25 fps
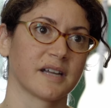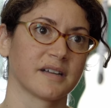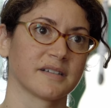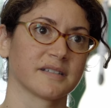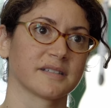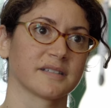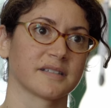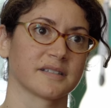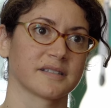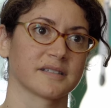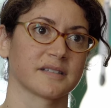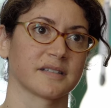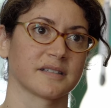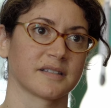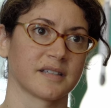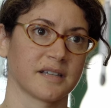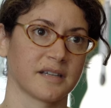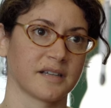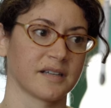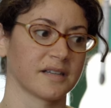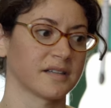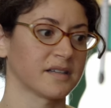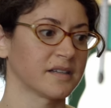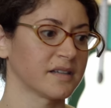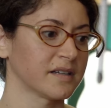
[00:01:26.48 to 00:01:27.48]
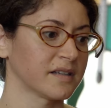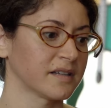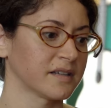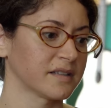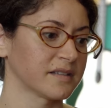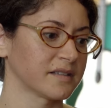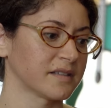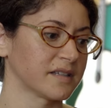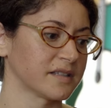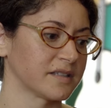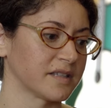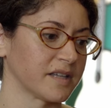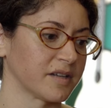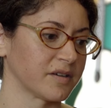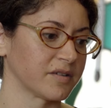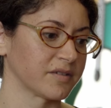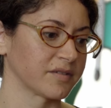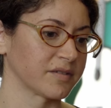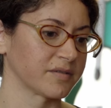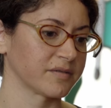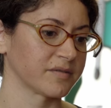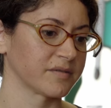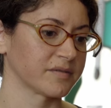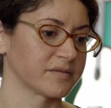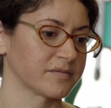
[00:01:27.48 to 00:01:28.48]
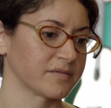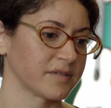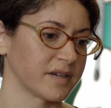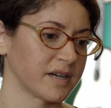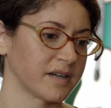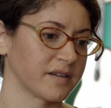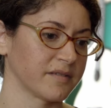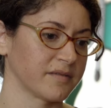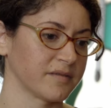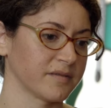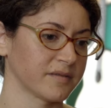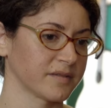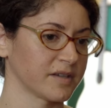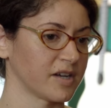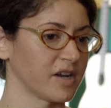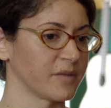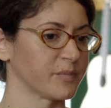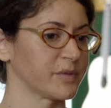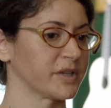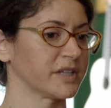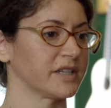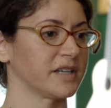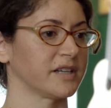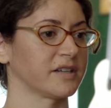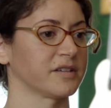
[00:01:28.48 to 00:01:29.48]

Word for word: tells us that they that they don't come in